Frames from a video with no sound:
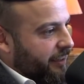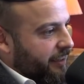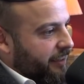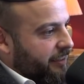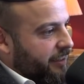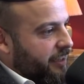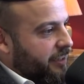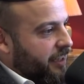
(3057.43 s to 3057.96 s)

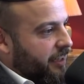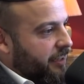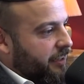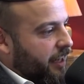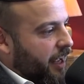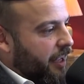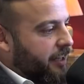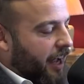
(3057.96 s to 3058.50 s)
So I said,
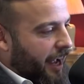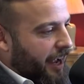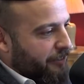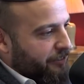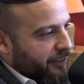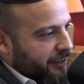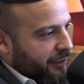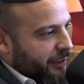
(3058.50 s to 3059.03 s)
I
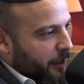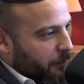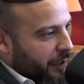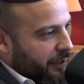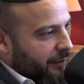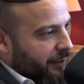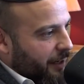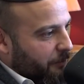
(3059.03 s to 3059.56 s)
have a
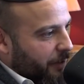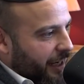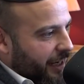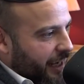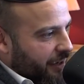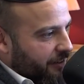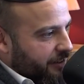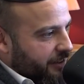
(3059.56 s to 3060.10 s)
limit on my
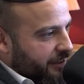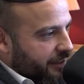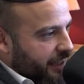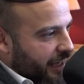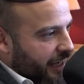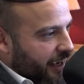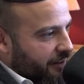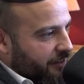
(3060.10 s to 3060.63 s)
account to
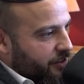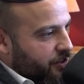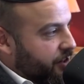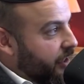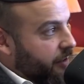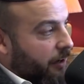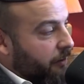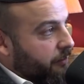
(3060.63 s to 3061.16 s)
take out. She's
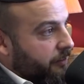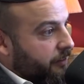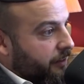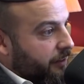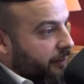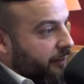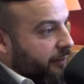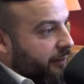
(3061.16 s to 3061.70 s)
like, "No."
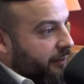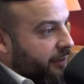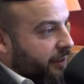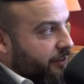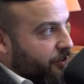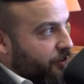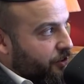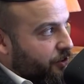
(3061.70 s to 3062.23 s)
I was
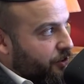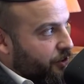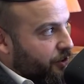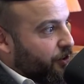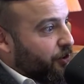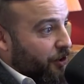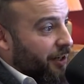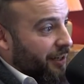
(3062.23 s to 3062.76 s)
like,
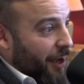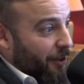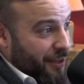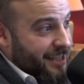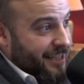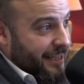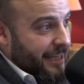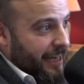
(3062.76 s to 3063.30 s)
now
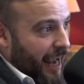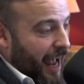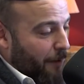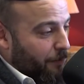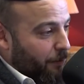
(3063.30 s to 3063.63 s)
this did happen